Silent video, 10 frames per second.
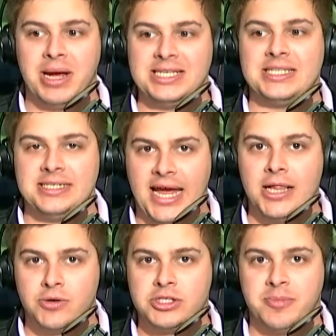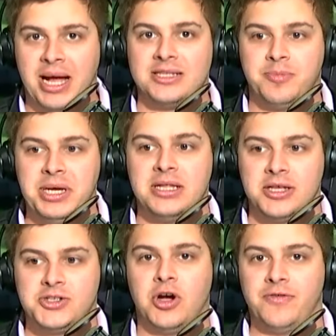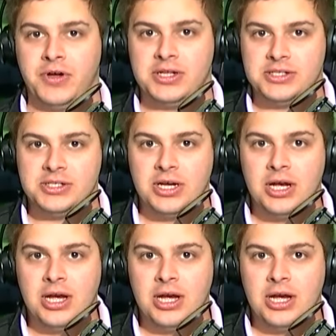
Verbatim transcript: Mason Taylor is about to be in this offense.